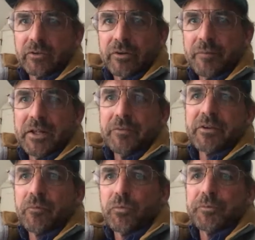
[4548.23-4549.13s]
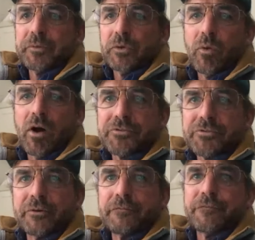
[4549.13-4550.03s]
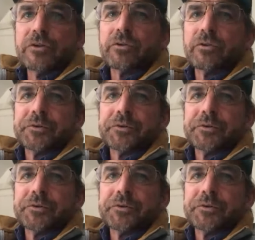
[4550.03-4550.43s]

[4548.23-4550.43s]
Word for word: I mean, every time somebody walks through a field,